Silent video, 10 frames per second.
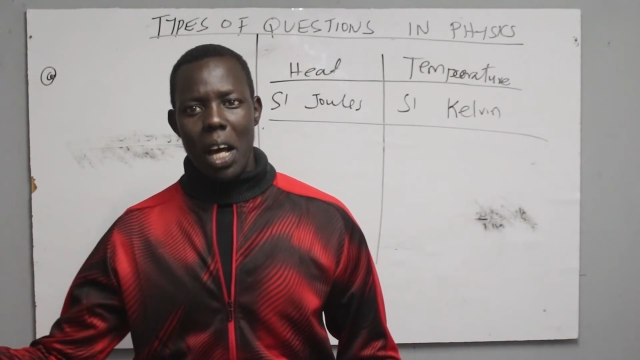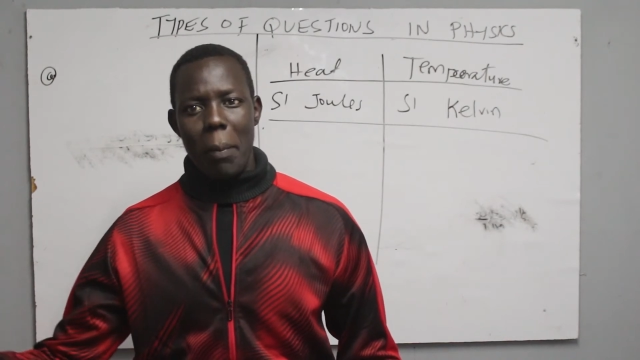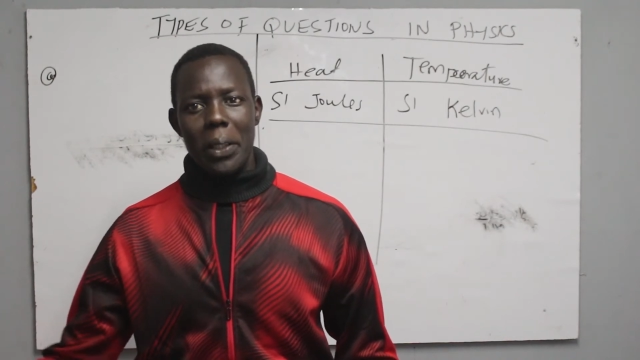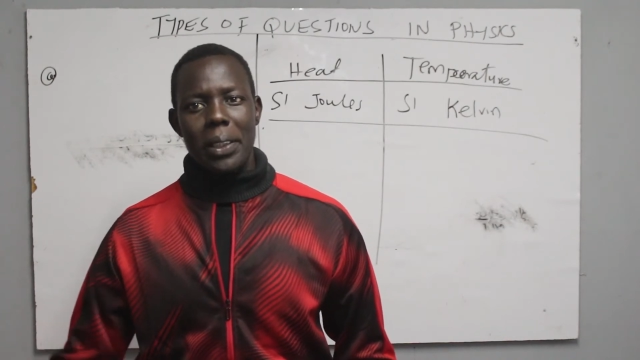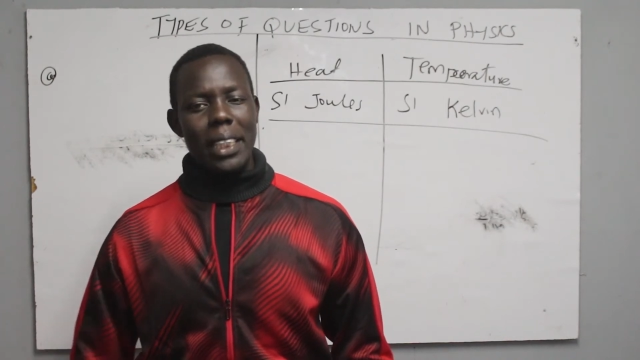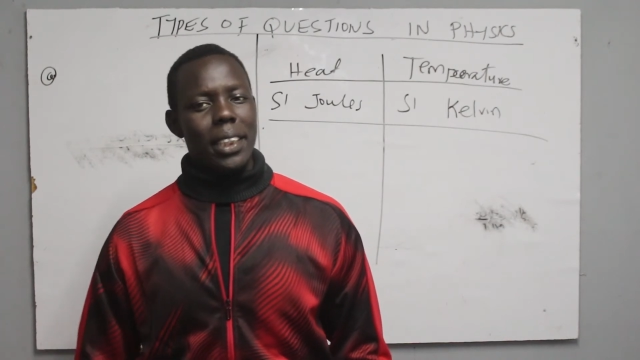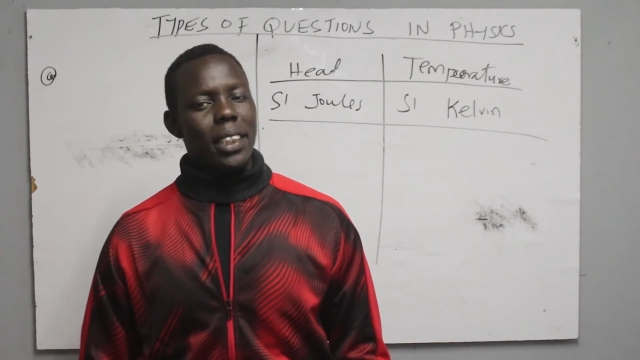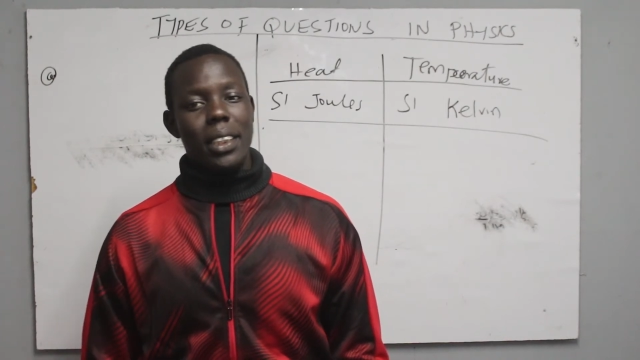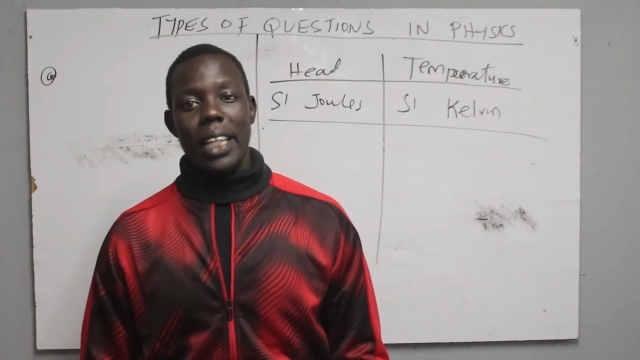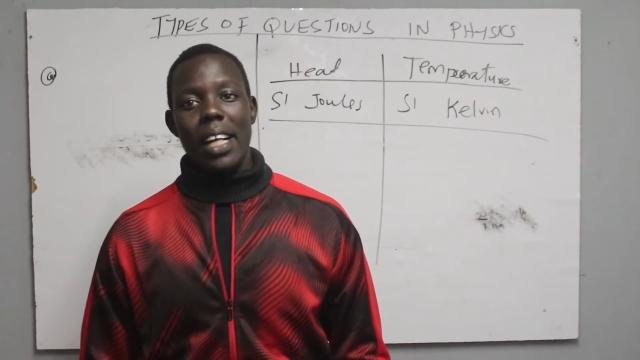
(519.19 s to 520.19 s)
But
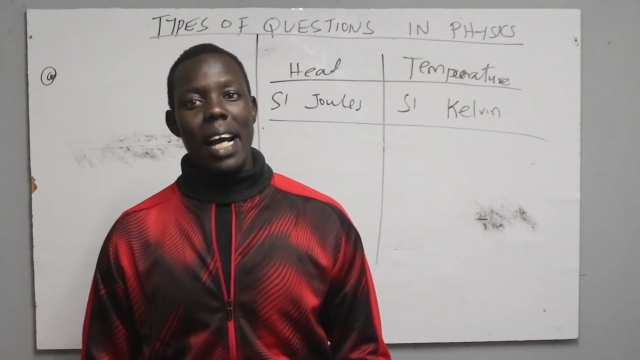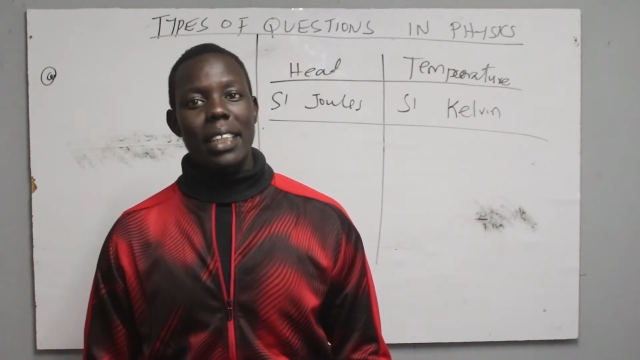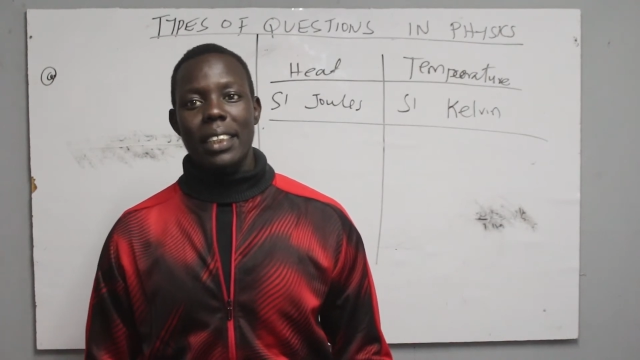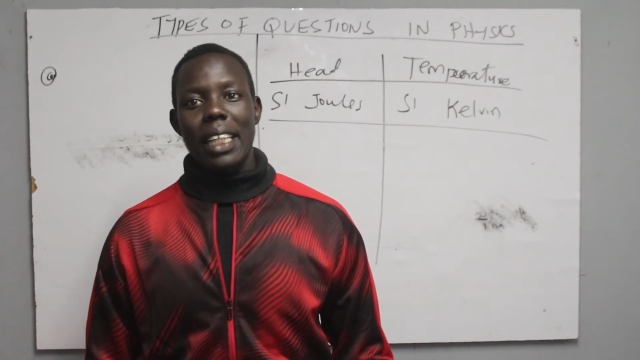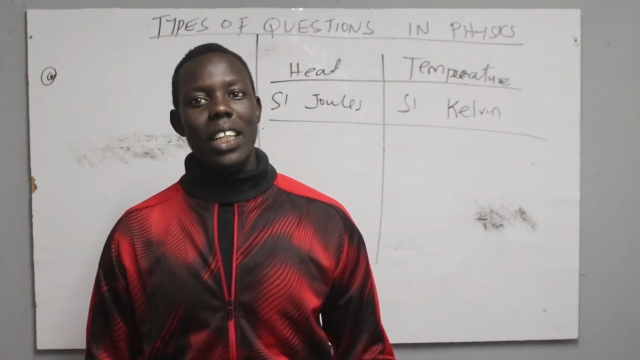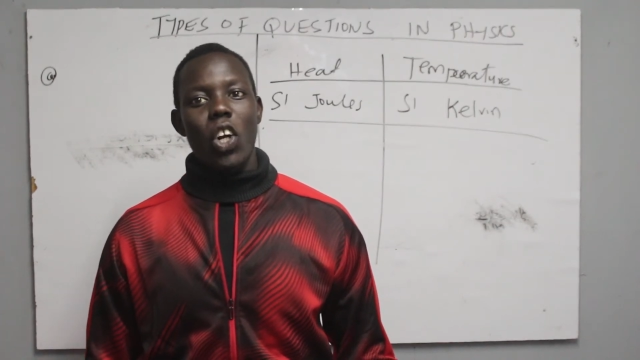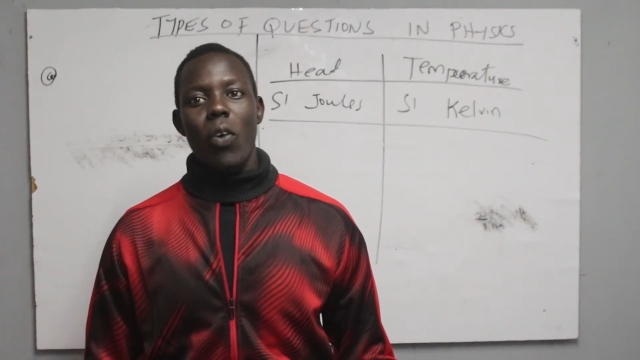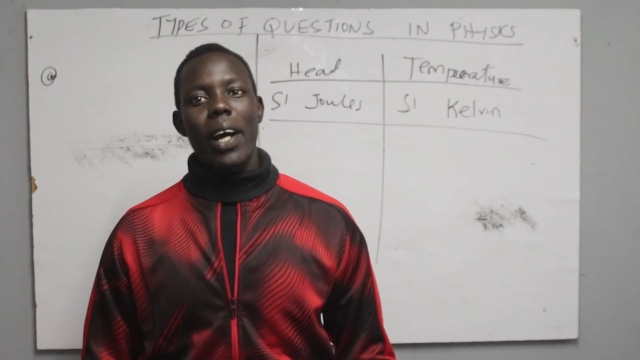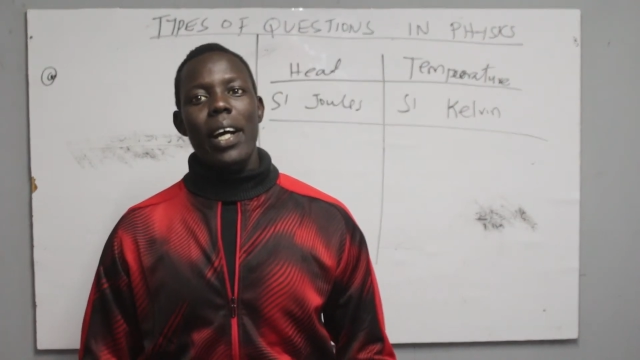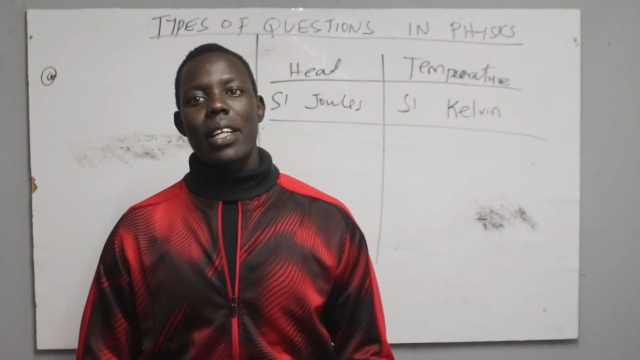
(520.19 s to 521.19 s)
just telling us it has a
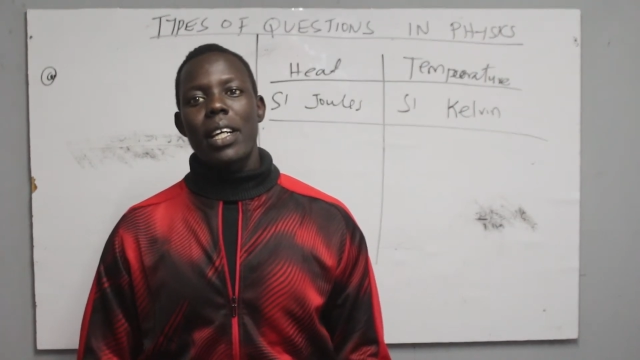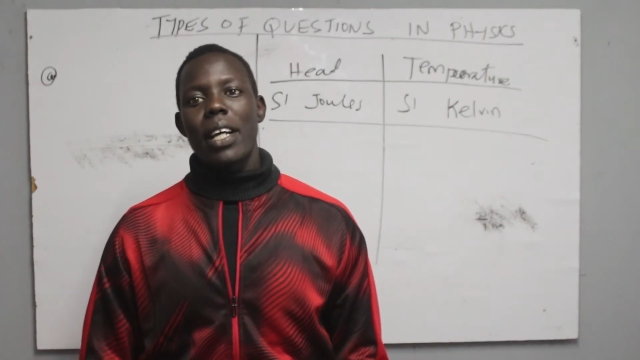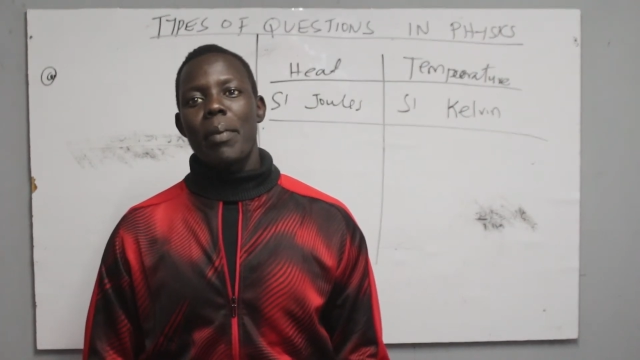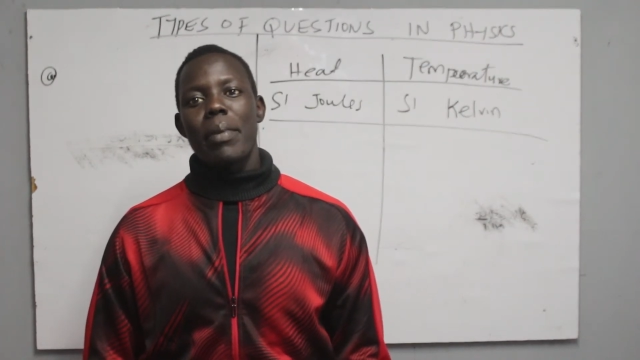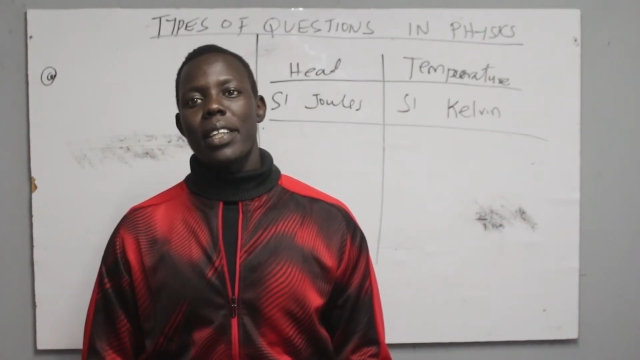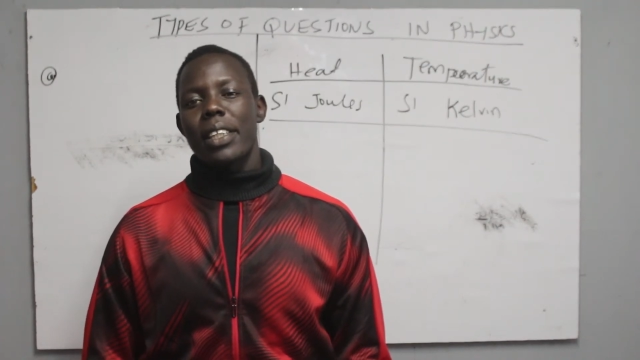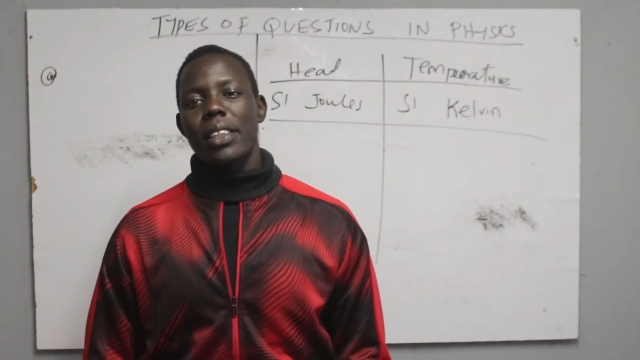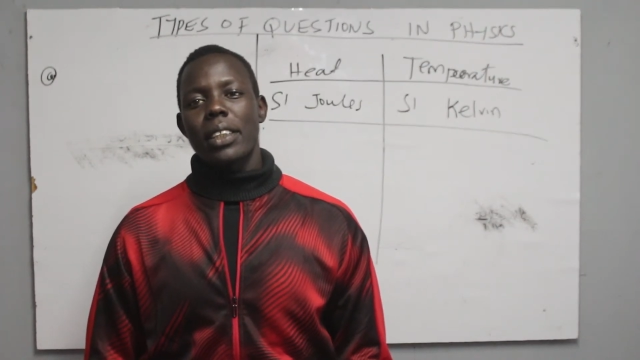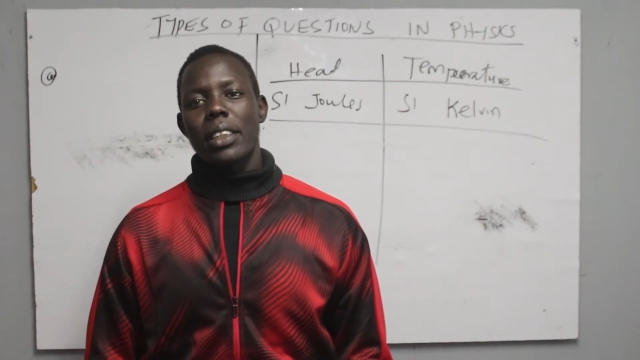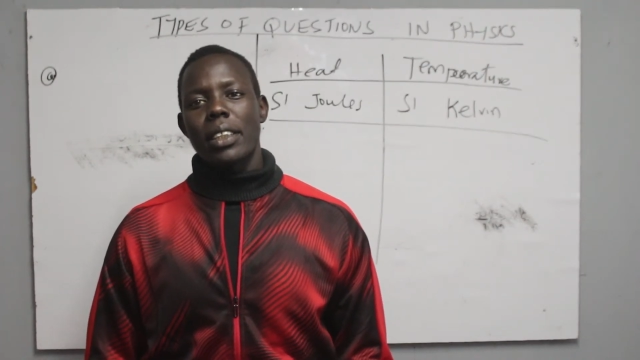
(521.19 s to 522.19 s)
lower,
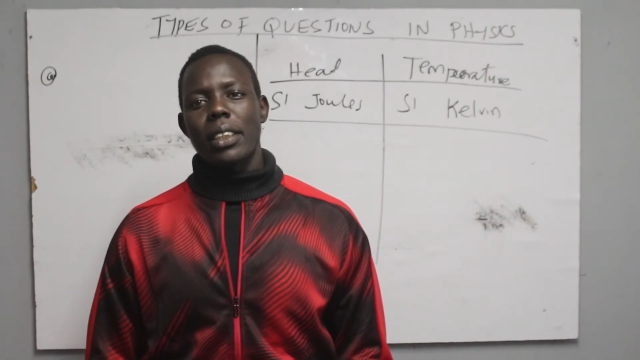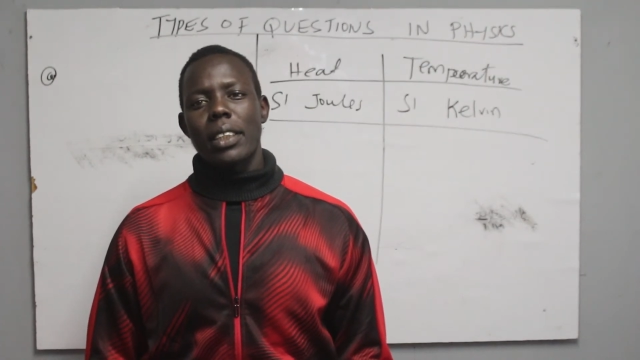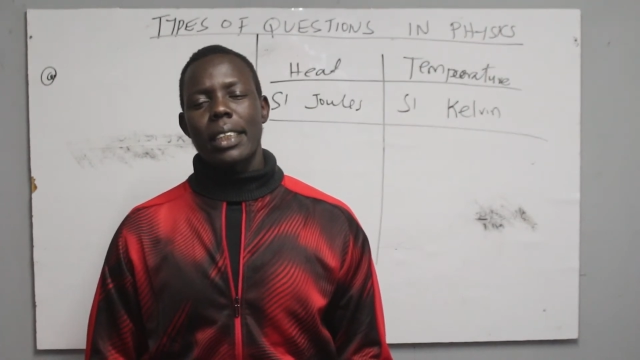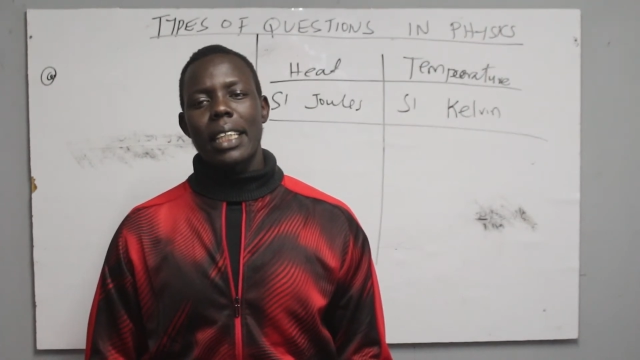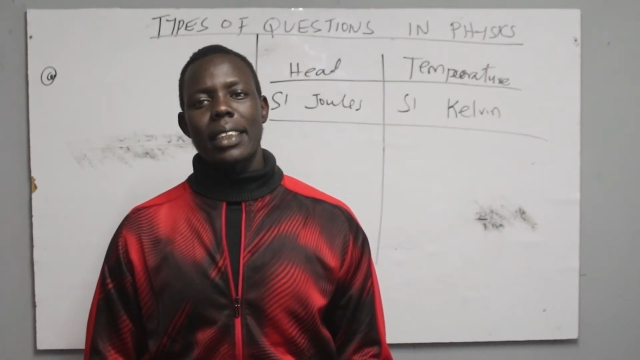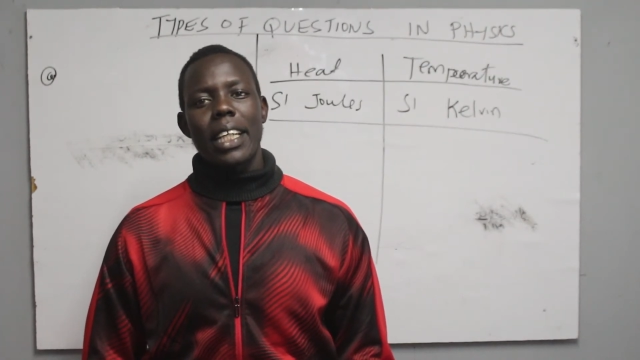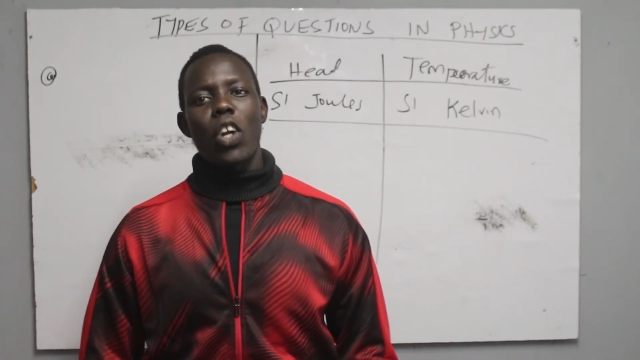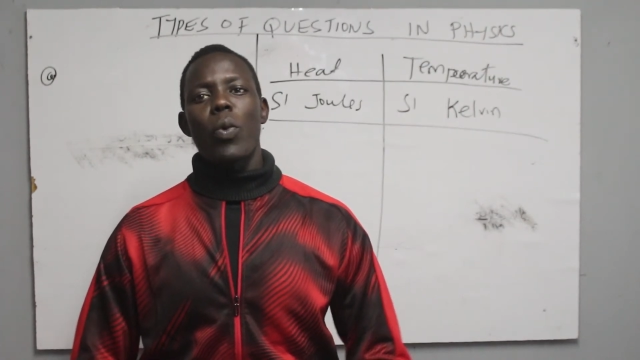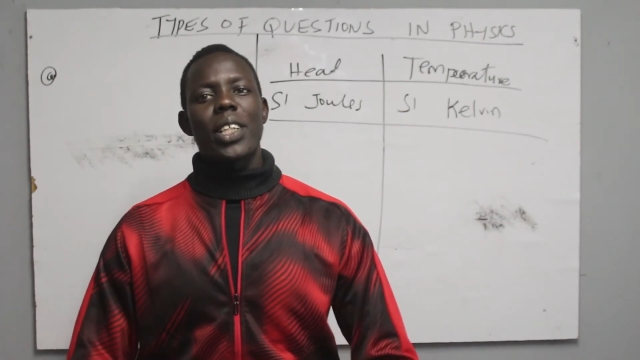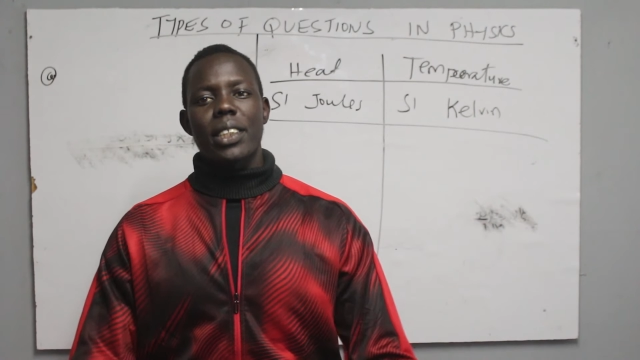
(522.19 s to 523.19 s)
it has the
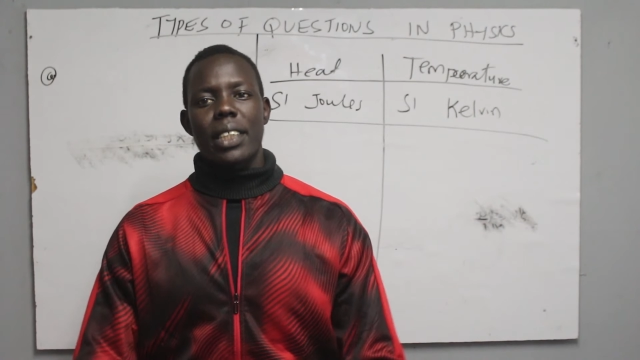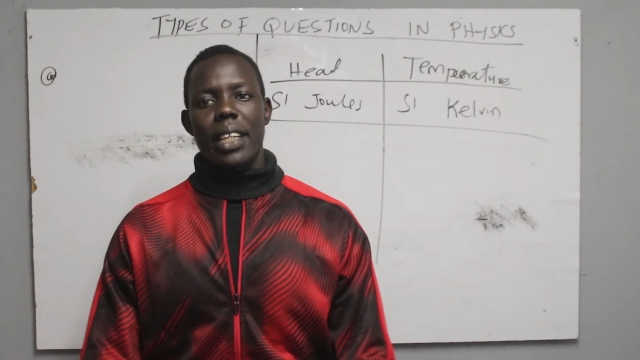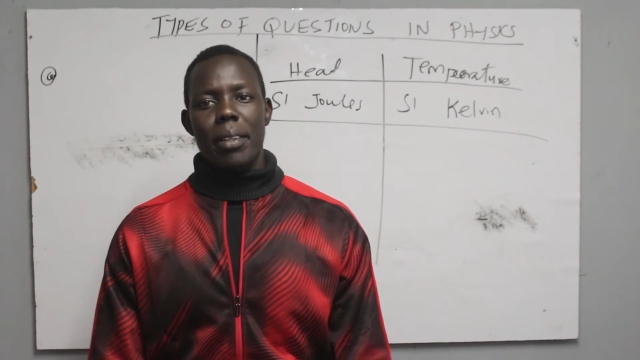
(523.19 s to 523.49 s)
lowest